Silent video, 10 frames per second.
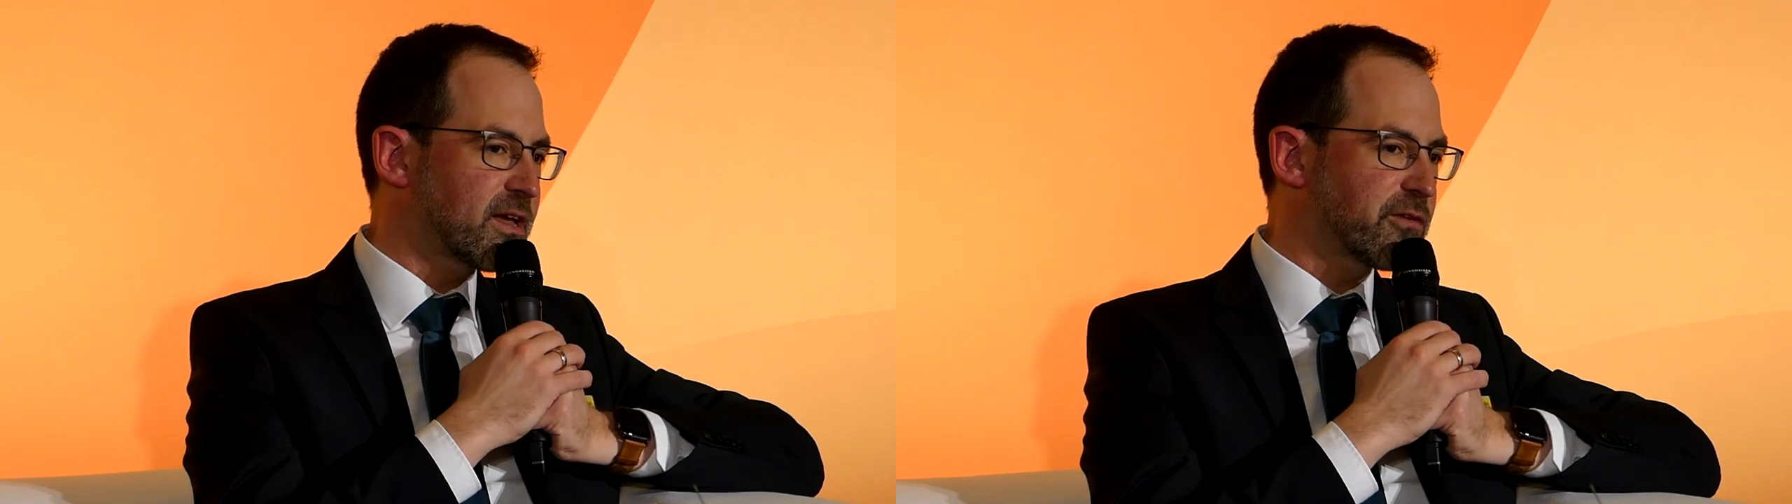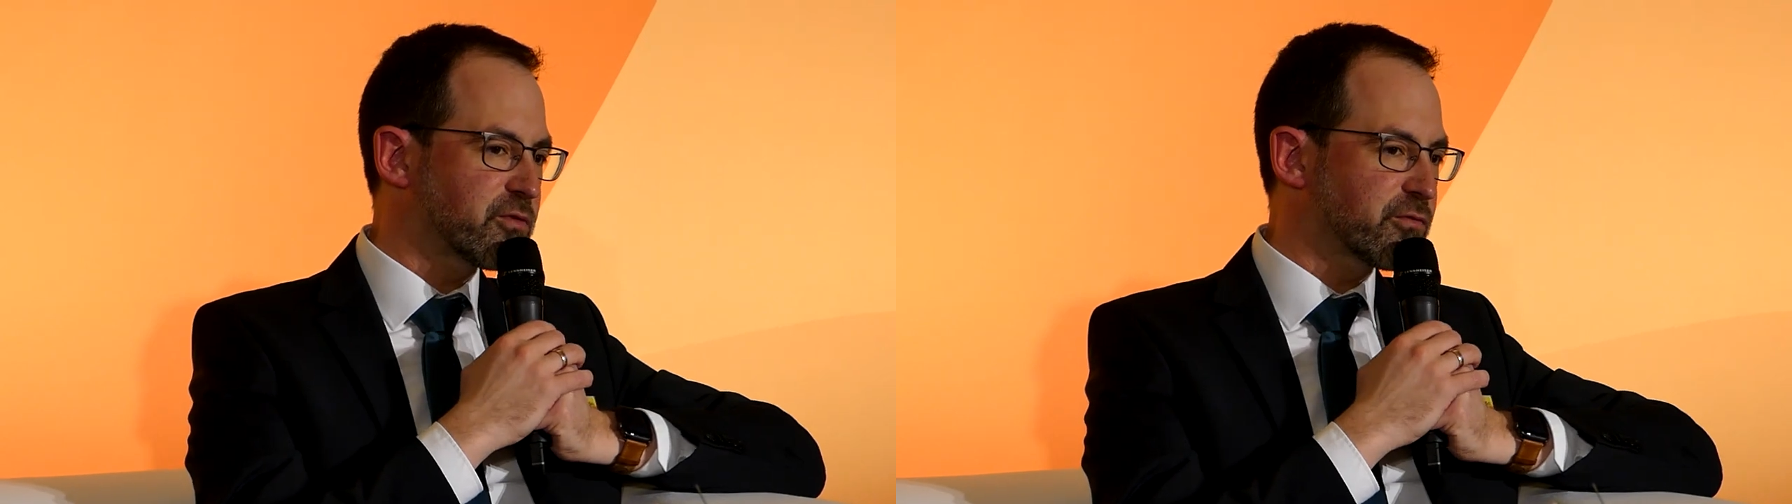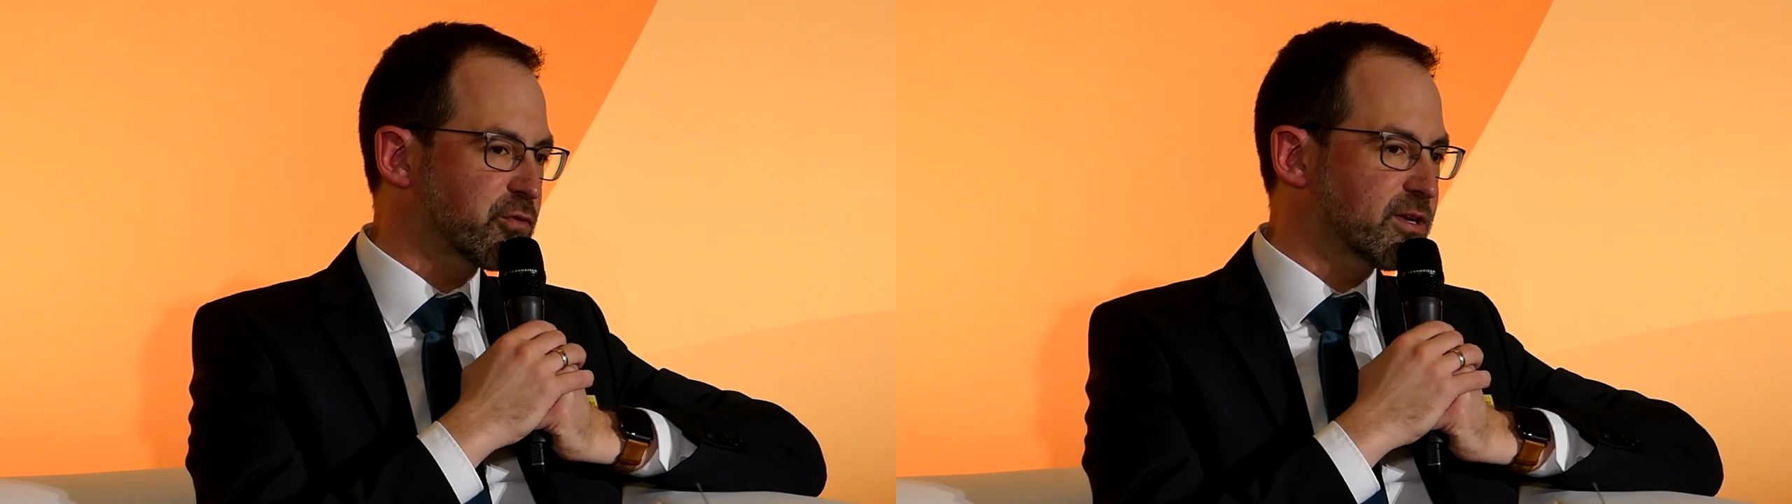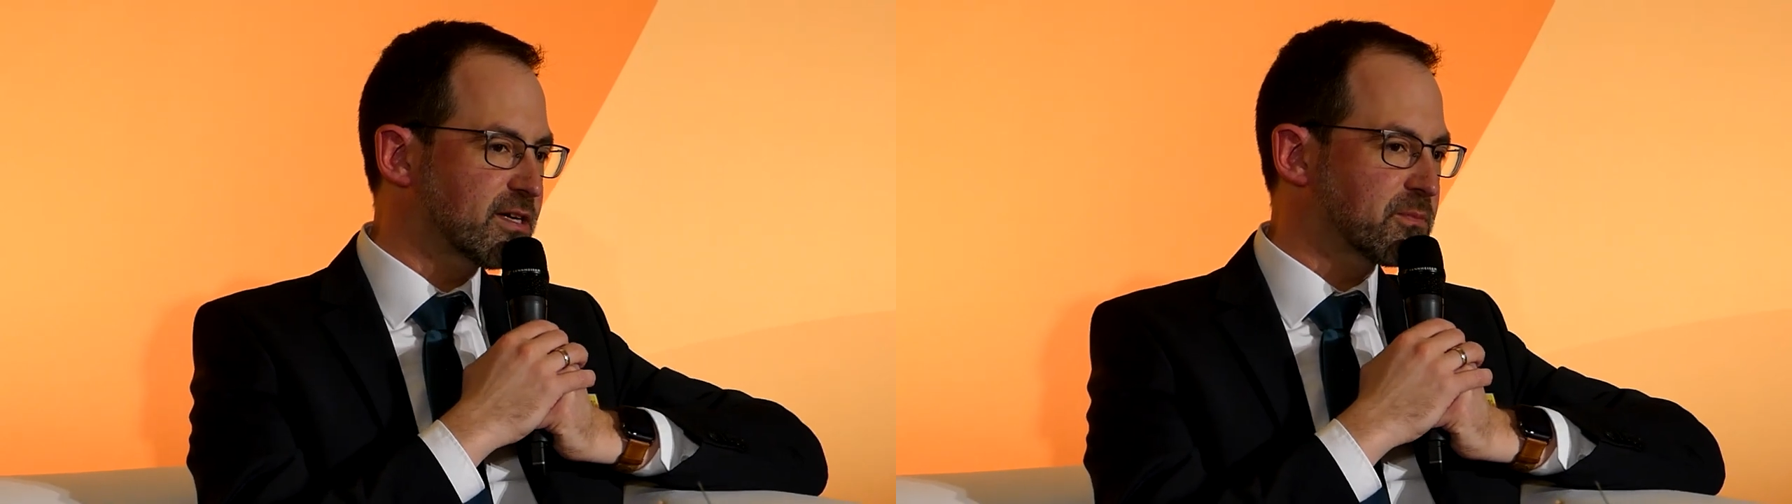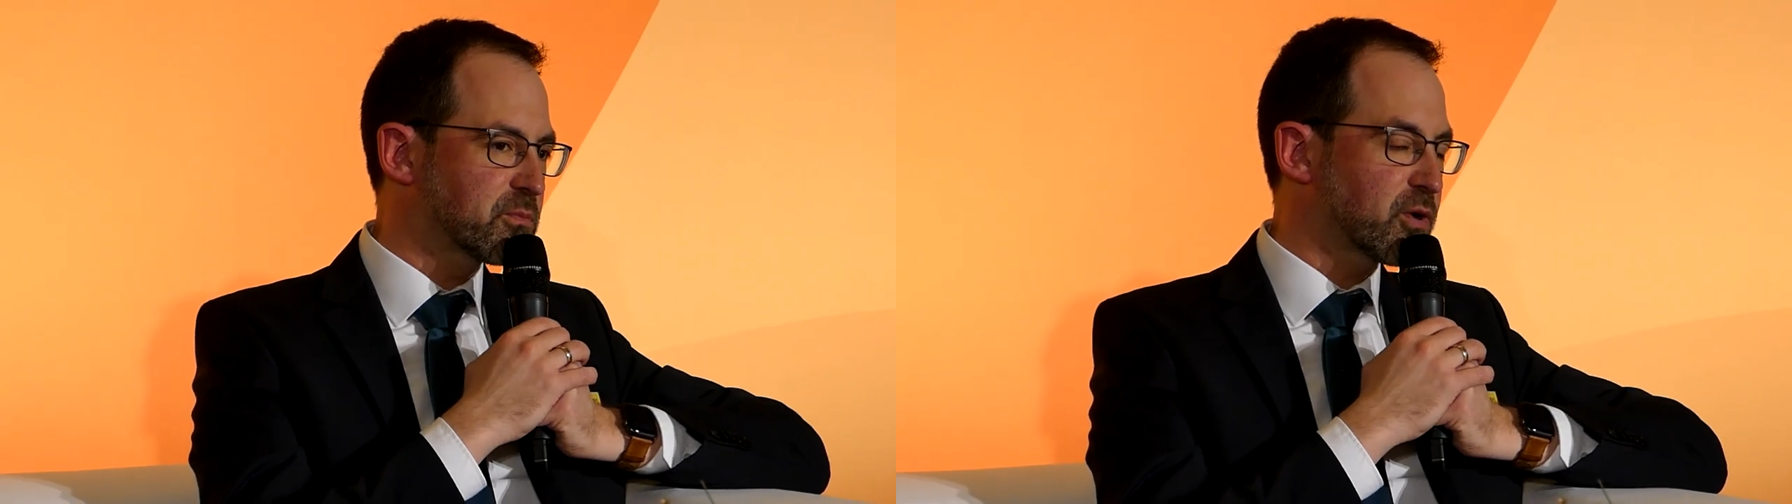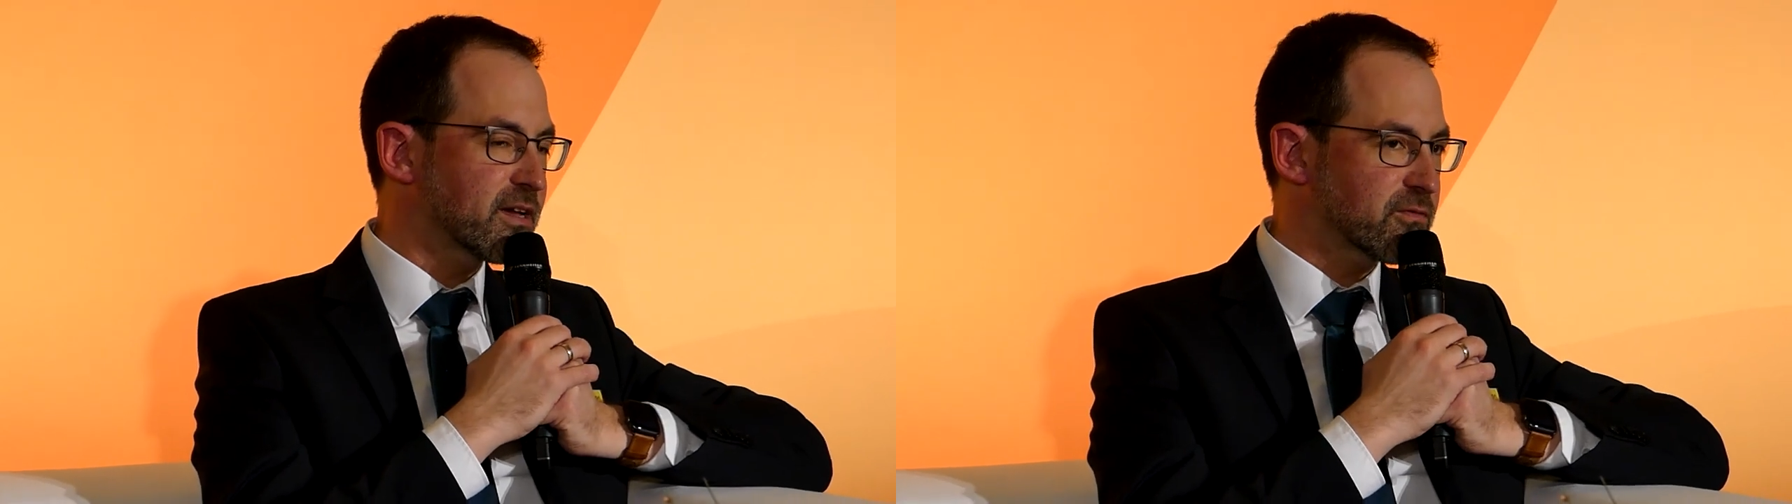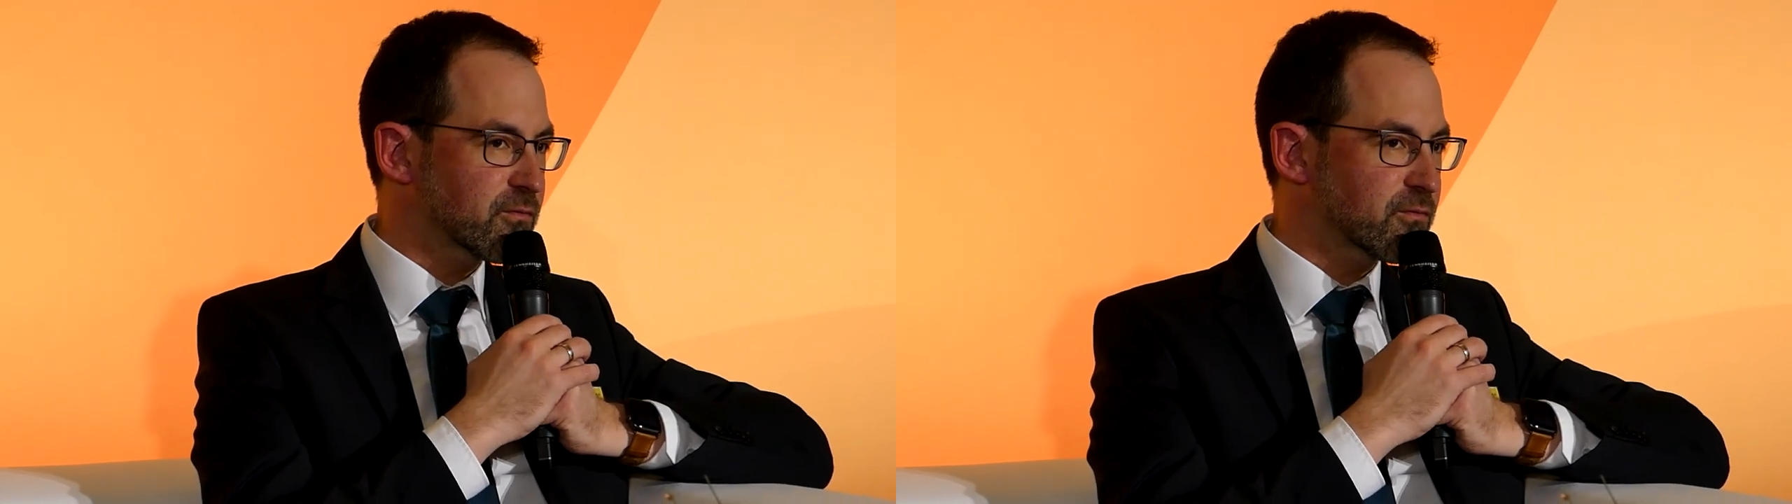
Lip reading: have a free break,